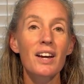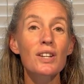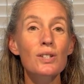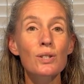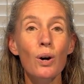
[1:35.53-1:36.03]

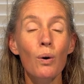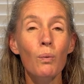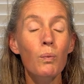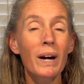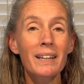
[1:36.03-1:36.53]
So,
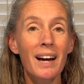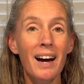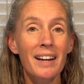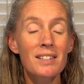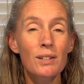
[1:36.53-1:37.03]
what
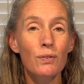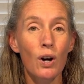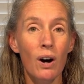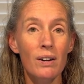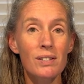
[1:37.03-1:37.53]
kinds of
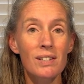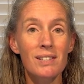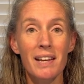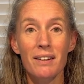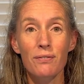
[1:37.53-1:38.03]

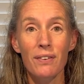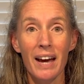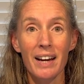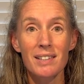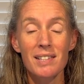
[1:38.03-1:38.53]
causes and
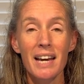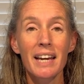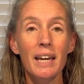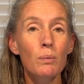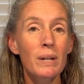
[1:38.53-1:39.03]
effects
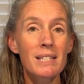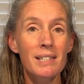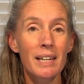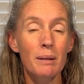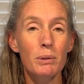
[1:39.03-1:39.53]
can we
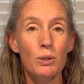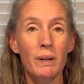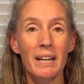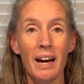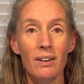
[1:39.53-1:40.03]
see
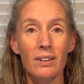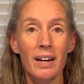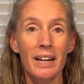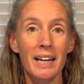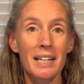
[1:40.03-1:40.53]
between
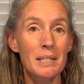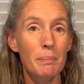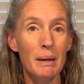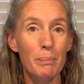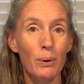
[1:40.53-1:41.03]
Adonai and his
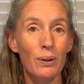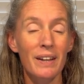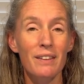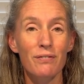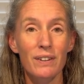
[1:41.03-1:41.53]
people
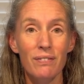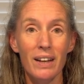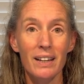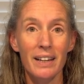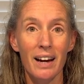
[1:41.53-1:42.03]
in the fifth
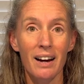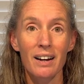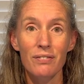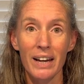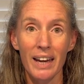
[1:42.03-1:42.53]
aliyah
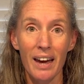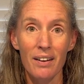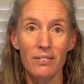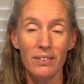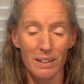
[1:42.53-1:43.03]
of
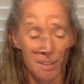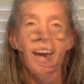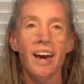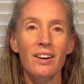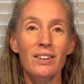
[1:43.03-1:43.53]
Ekev?
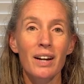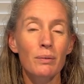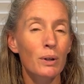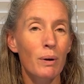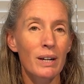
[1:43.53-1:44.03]
Adonai
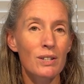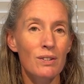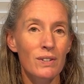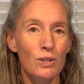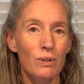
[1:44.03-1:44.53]
requires
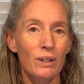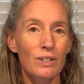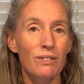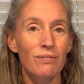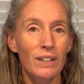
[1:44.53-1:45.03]
of Israel
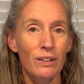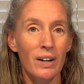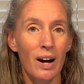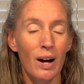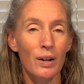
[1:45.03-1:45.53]
to fear
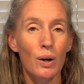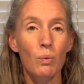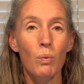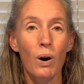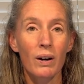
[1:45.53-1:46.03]
God,
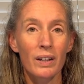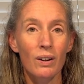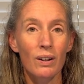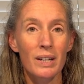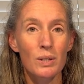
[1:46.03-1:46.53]
walk in
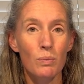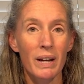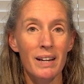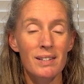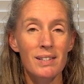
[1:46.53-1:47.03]
all his
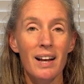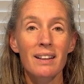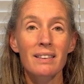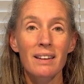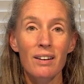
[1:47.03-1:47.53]
ways,
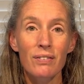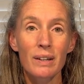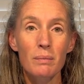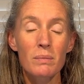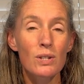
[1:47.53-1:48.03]
love
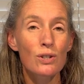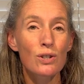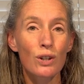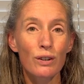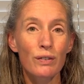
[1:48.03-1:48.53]
him,
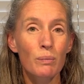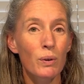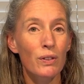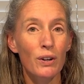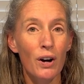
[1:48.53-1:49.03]
serve him
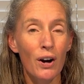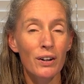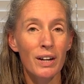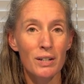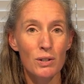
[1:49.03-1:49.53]
with their
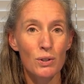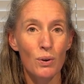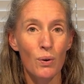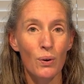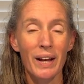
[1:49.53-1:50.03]
heart and
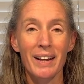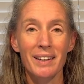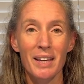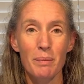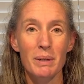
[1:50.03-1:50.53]
soul,
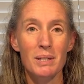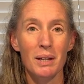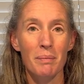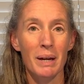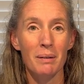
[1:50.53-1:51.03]
and keep his
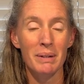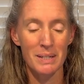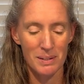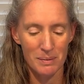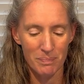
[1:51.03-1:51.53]

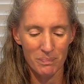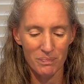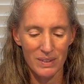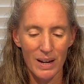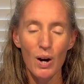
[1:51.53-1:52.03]
commandments.
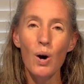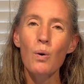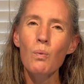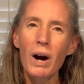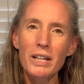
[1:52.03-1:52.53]

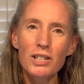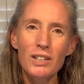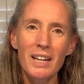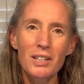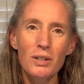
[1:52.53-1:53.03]
Why
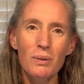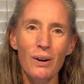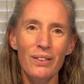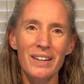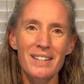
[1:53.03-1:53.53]
should they do
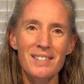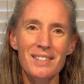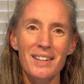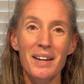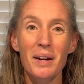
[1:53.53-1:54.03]
all
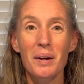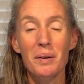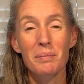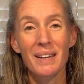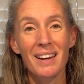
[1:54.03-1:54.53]
this?
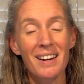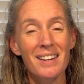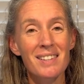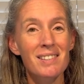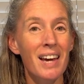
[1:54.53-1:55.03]

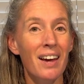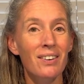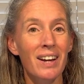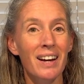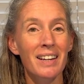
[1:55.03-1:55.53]
because
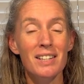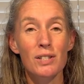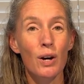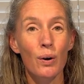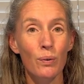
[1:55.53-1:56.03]
Adonai is
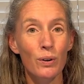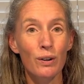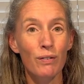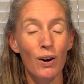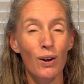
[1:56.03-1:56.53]
the
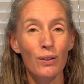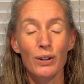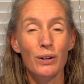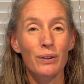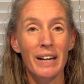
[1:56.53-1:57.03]
owner of all,
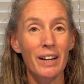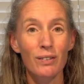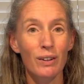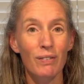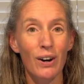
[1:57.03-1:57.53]
the
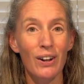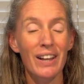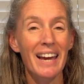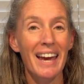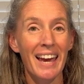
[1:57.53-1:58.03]
creator of
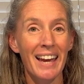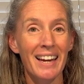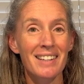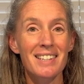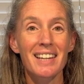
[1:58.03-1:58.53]
all,
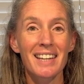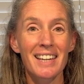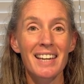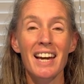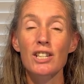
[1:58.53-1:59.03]
and
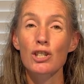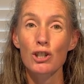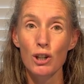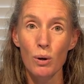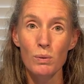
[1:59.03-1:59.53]
he has
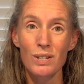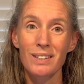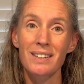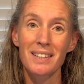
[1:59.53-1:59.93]
chosen